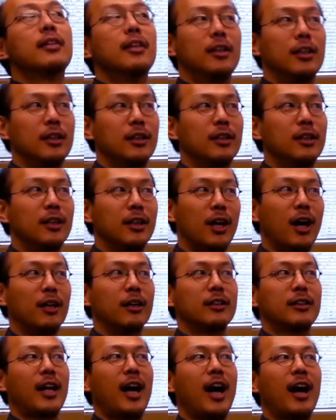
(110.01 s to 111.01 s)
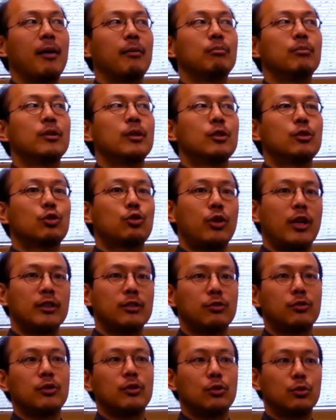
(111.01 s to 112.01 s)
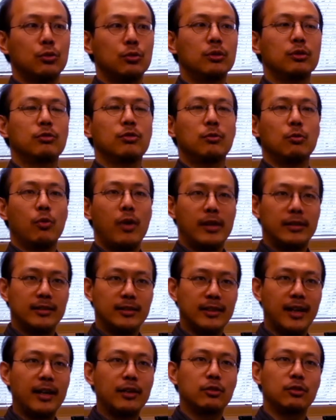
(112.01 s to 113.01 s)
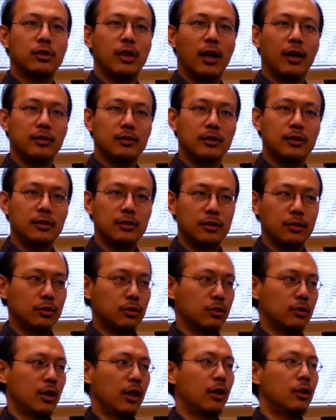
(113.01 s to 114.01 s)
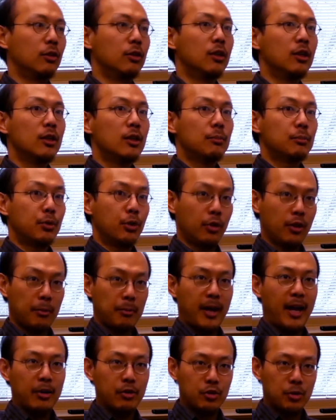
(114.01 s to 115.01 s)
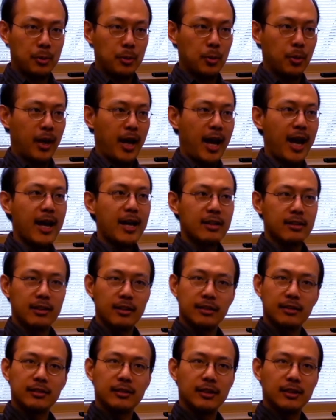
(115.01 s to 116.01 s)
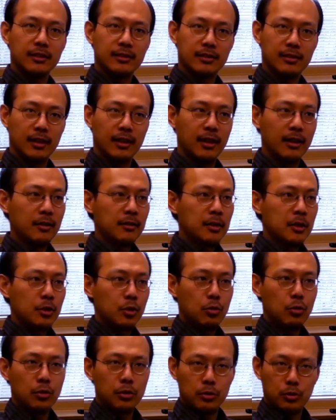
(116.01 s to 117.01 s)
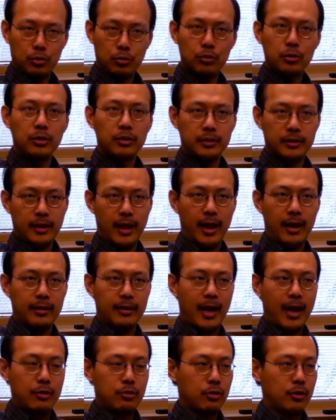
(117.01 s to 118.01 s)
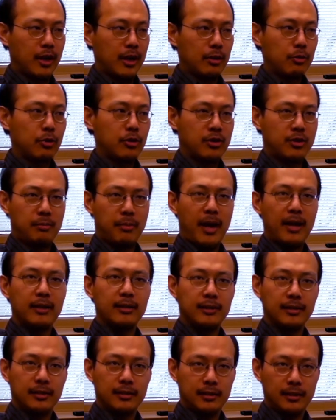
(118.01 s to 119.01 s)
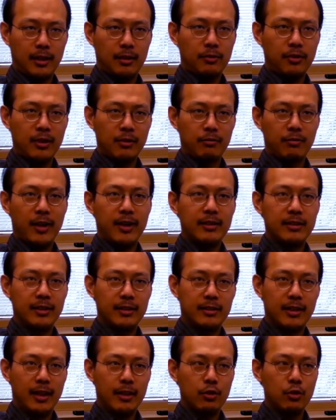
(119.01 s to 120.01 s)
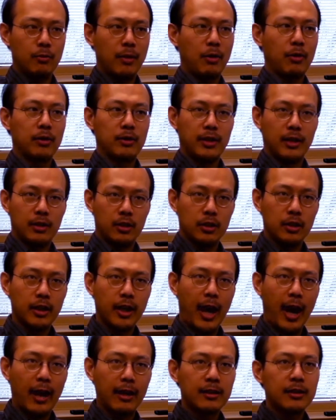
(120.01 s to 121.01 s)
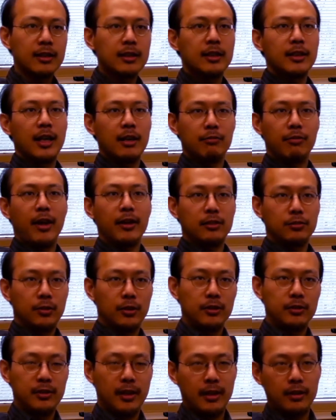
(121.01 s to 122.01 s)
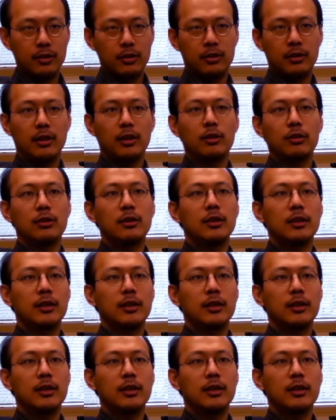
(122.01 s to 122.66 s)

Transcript: a lot of time transferring tools from one side to the other, to tell programming language people, hey, there's these cool tools that natural language semanticists have invented that you might want to take a look at, and vice versa. Tell